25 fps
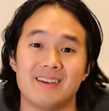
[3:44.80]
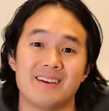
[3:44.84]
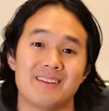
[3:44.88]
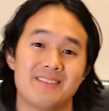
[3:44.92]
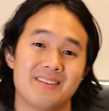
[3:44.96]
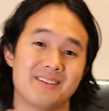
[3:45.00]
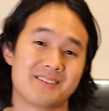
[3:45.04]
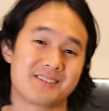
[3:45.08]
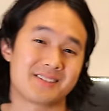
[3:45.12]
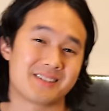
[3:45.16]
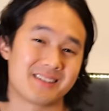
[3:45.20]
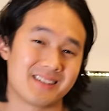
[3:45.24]

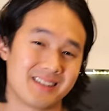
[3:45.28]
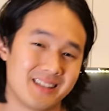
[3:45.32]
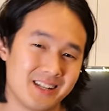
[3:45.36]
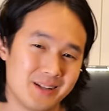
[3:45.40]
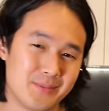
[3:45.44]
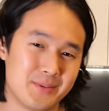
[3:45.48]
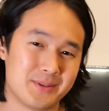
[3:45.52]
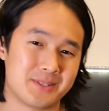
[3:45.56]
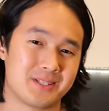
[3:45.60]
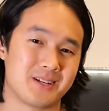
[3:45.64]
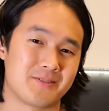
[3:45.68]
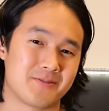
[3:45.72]
This is a little
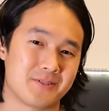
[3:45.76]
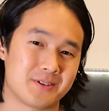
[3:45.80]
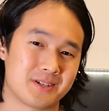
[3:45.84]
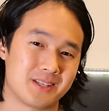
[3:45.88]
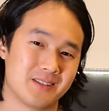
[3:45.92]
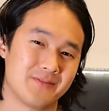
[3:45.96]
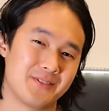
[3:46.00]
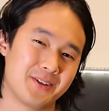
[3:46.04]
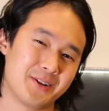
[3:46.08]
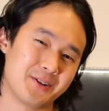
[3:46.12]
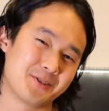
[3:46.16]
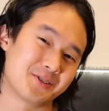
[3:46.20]
bit different
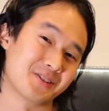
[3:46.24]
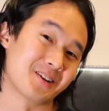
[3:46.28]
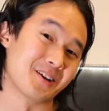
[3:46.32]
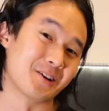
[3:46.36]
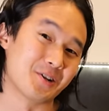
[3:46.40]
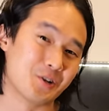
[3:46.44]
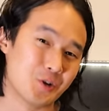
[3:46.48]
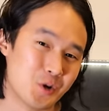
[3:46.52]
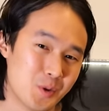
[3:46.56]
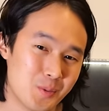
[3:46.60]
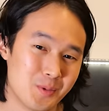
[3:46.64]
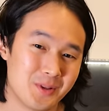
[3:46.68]
to the videos that I
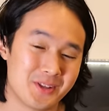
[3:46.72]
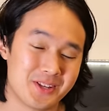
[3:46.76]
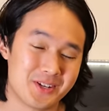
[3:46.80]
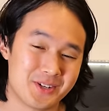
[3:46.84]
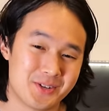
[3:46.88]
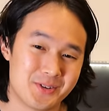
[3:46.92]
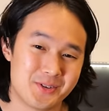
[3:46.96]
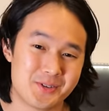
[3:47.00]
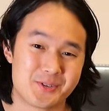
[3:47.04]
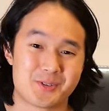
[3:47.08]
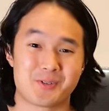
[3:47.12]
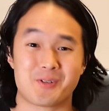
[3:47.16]
normally
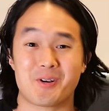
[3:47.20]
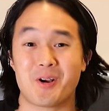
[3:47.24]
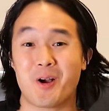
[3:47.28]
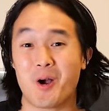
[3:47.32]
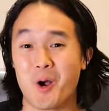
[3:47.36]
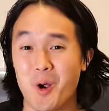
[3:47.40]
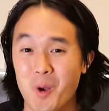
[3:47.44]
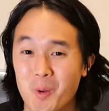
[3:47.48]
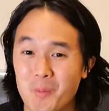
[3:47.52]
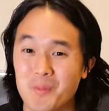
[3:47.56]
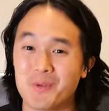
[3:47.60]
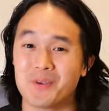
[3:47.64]
do, so I
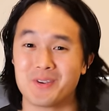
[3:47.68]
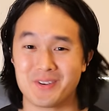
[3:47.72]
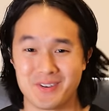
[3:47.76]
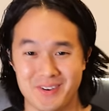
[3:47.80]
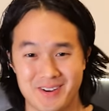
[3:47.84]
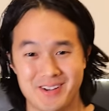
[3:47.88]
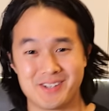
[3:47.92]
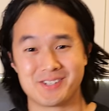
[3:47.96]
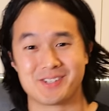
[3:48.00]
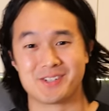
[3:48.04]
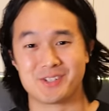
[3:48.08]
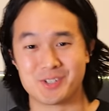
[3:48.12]
hope you
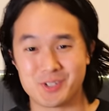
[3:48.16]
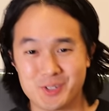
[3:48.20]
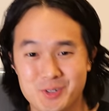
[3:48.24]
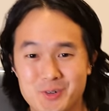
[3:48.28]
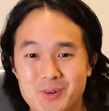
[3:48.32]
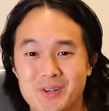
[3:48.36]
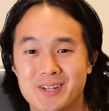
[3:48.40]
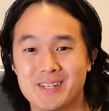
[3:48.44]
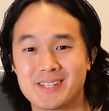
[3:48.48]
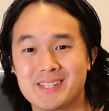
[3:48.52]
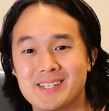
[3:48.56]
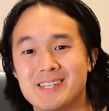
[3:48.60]
guys
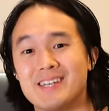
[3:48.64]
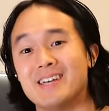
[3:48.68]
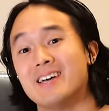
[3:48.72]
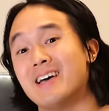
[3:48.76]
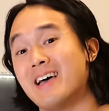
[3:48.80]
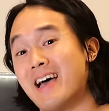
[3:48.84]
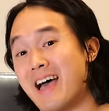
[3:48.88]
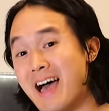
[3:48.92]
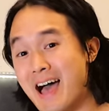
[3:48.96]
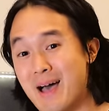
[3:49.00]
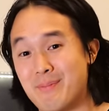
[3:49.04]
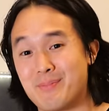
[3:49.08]
enjoyed it.
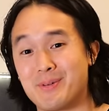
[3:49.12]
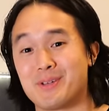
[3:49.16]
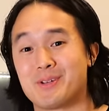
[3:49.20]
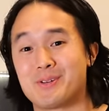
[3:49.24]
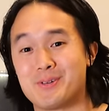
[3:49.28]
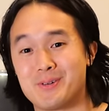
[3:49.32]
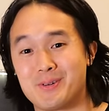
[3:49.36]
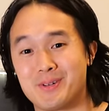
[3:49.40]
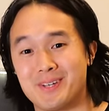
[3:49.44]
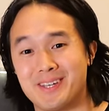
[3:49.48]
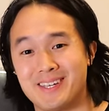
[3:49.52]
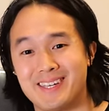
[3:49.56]
Happy
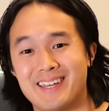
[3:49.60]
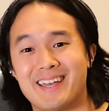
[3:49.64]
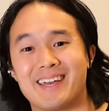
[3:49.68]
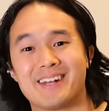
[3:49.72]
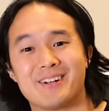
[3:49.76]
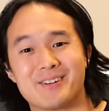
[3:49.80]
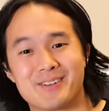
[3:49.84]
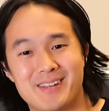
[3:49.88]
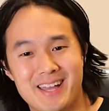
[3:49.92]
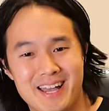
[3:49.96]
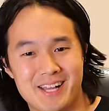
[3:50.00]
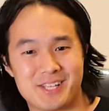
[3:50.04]
cooking, and
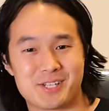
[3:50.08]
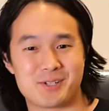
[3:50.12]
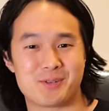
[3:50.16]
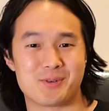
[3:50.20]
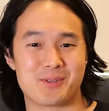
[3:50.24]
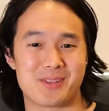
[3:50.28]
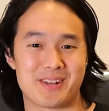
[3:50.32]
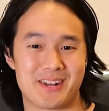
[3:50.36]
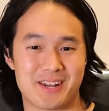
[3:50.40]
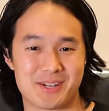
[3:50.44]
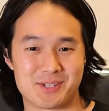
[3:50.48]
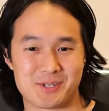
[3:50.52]
I'll catch you
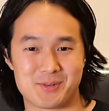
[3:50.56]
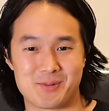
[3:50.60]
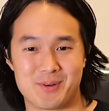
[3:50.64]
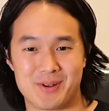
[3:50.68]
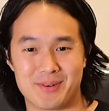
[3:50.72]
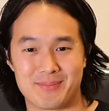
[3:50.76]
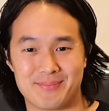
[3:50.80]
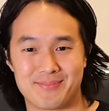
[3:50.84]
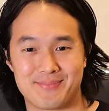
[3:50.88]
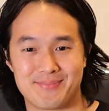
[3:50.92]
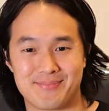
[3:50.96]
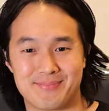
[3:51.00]
in the next
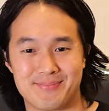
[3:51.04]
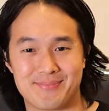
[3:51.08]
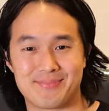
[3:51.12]
one.